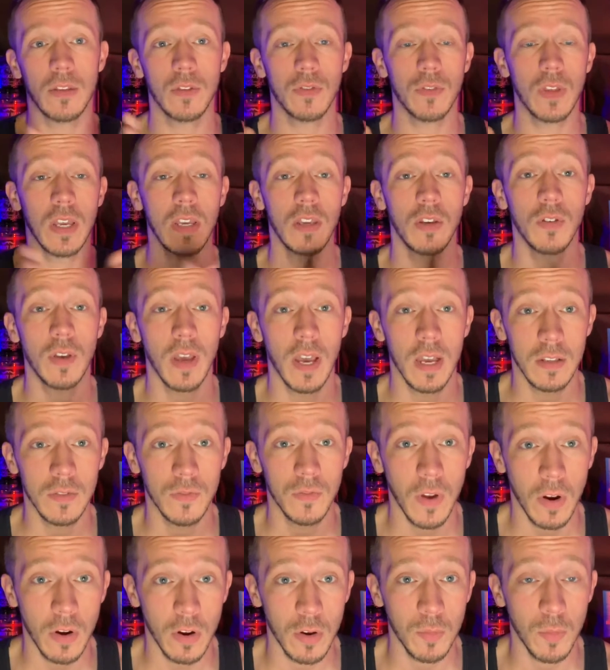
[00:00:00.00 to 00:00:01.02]
So thank you guys
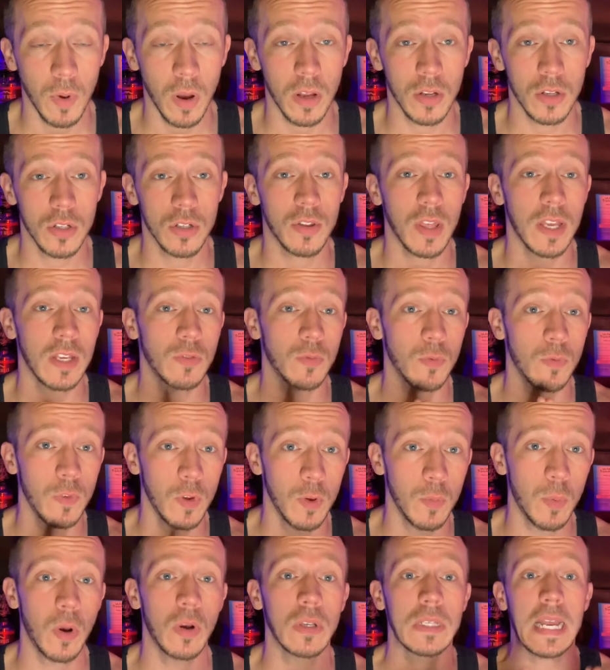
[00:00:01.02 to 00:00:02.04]
very much. Thanks
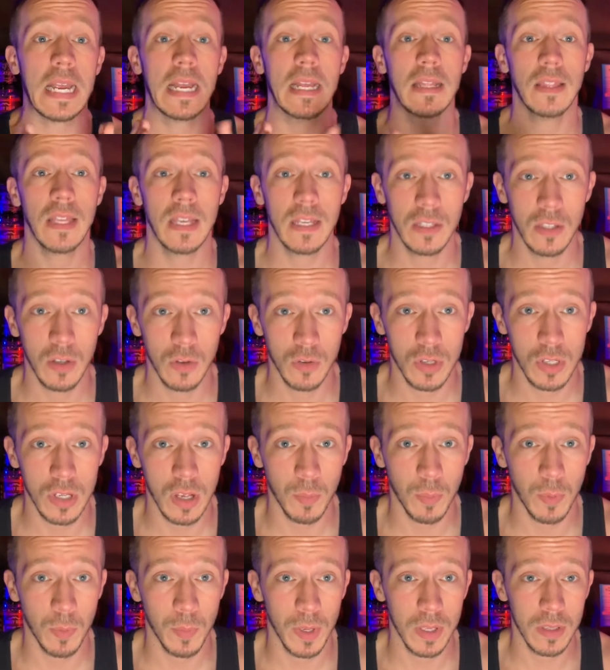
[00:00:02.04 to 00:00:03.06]
Review Bros, and thanks Huge
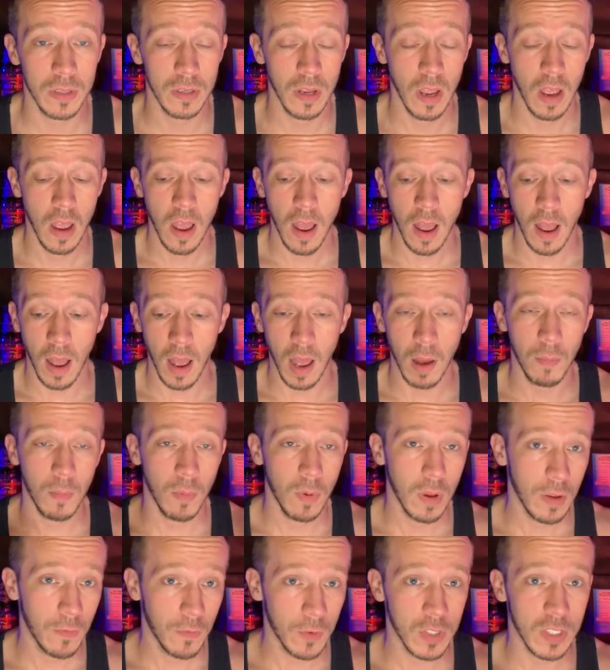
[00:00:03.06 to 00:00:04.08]
Supplements for
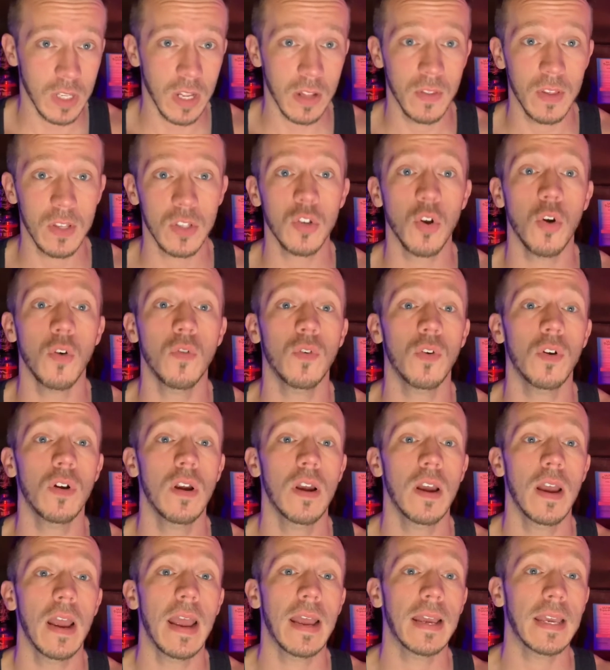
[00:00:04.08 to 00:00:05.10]
sending this over,
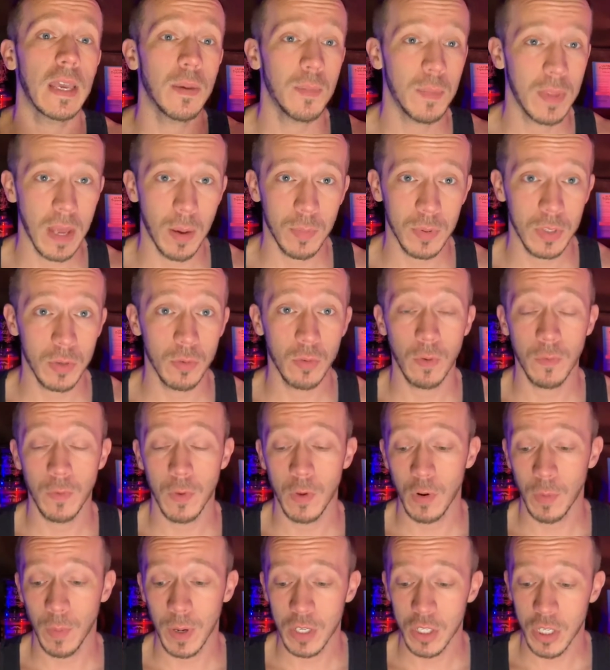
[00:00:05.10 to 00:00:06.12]
give me the opportunity to review
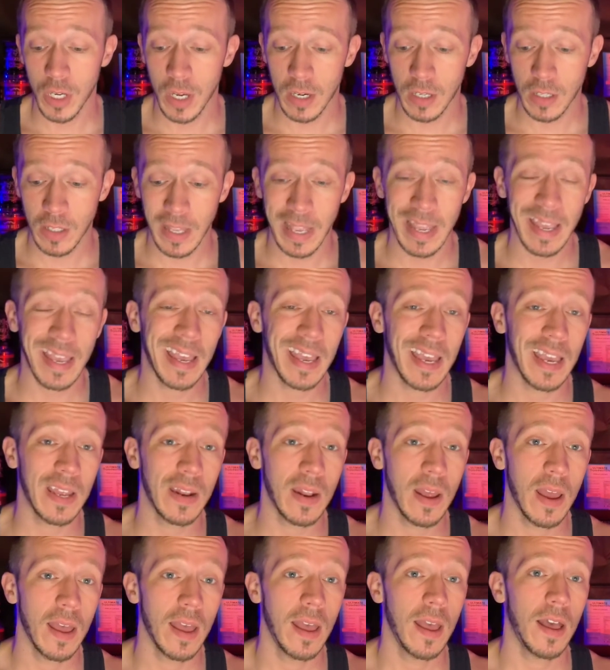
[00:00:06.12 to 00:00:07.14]
it on my channel. And
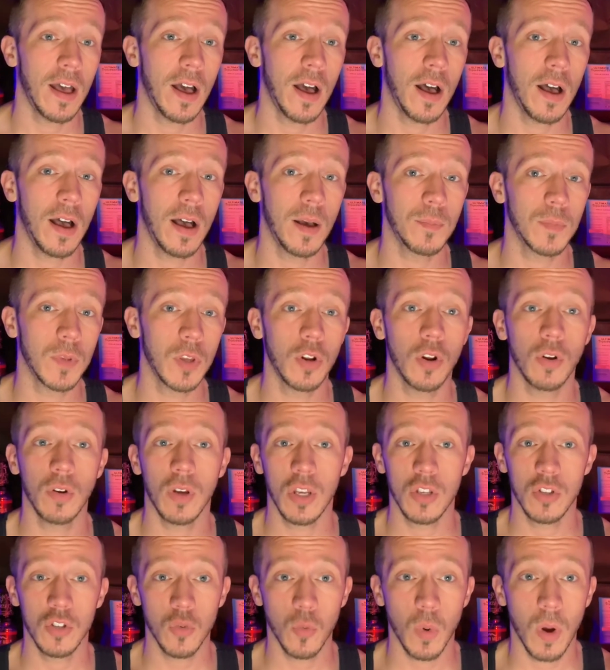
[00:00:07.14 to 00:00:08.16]
you know,
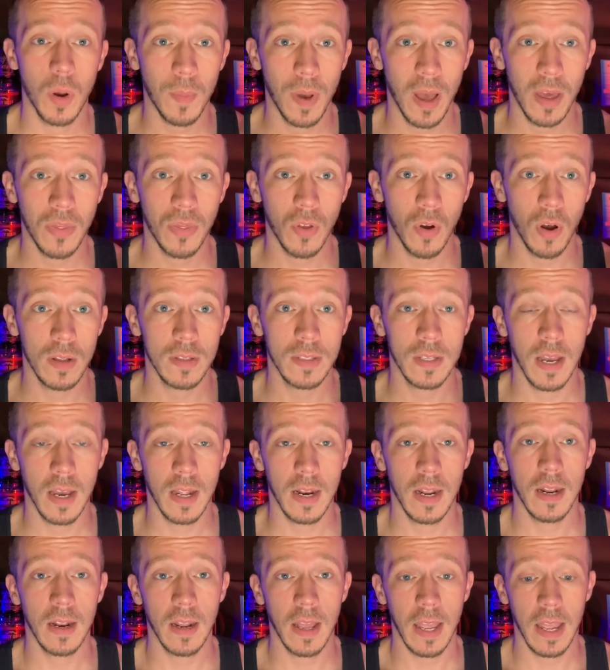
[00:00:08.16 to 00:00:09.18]
because you want my thoughts on
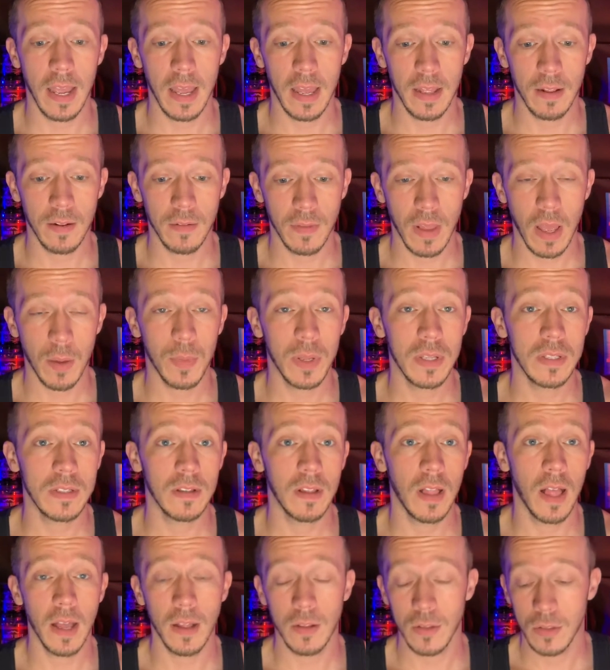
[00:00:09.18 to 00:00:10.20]
it, and that means a
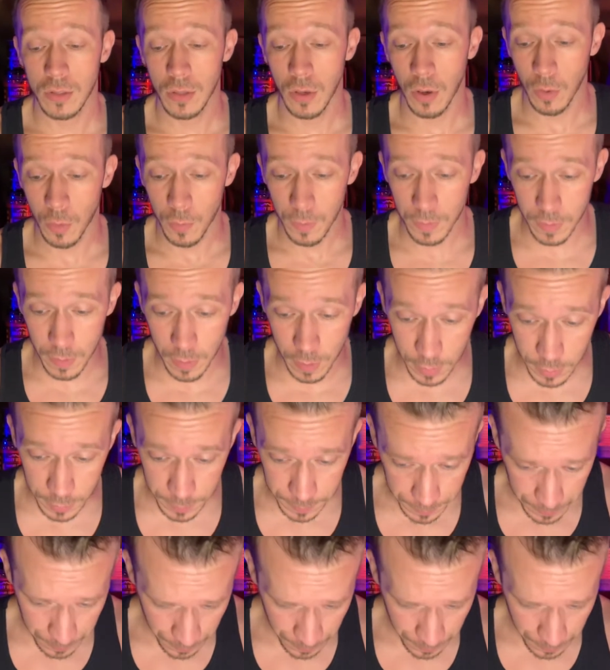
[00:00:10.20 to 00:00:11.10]
lot. So I